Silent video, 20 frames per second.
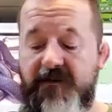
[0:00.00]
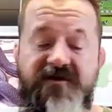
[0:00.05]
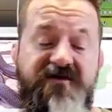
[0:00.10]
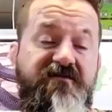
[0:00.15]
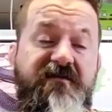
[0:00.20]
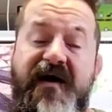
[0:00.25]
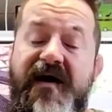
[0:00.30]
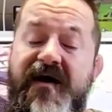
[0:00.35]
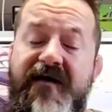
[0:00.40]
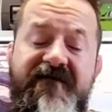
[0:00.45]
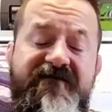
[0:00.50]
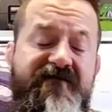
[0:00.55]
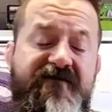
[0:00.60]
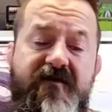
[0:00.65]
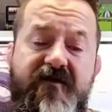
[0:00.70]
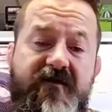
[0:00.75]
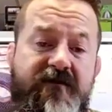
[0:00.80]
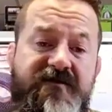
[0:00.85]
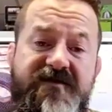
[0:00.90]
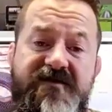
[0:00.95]
which may have
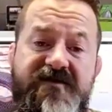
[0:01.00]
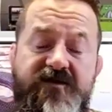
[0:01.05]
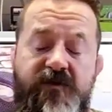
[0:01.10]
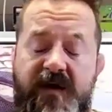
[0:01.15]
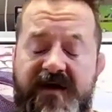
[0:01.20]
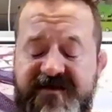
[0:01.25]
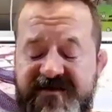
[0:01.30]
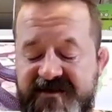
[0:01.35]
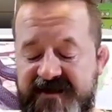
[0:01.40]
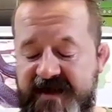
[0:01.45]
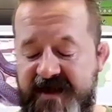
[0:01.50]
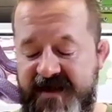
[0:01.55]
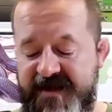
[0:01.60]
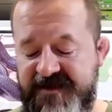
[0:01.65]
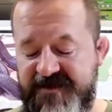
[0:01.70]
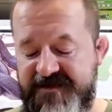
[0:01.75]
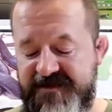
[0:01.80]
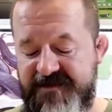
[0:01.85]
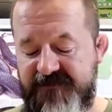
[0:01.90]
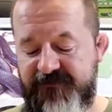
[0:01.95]
up to 20
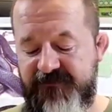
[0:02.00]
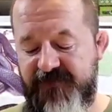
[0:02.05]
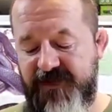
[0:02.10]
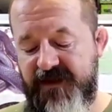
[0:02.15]
eggs.